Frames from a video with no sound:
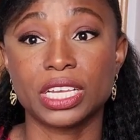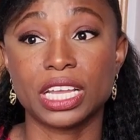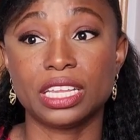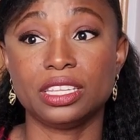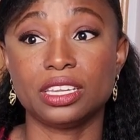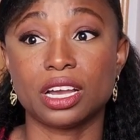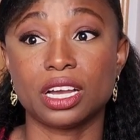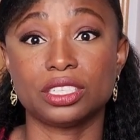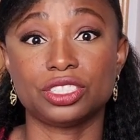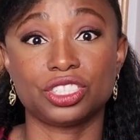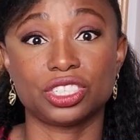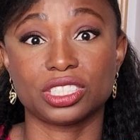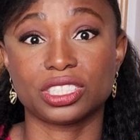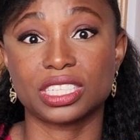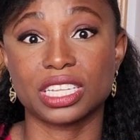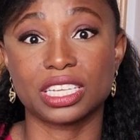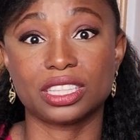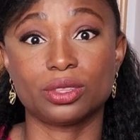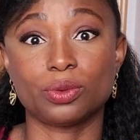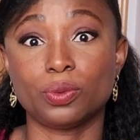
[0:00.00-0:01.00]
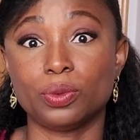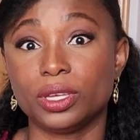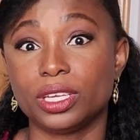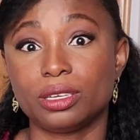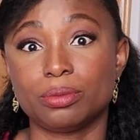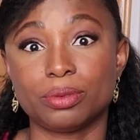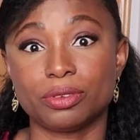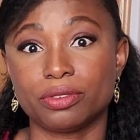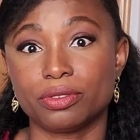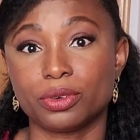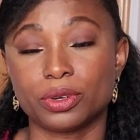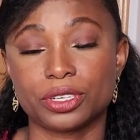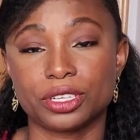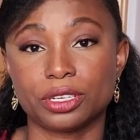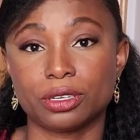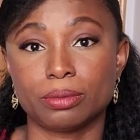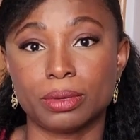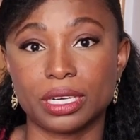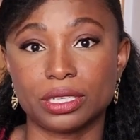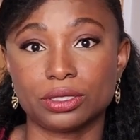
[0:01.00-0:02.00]
and not just like the week before
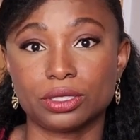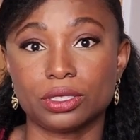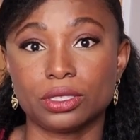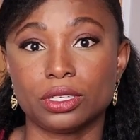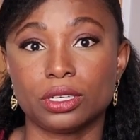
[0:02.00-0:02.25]
you're about to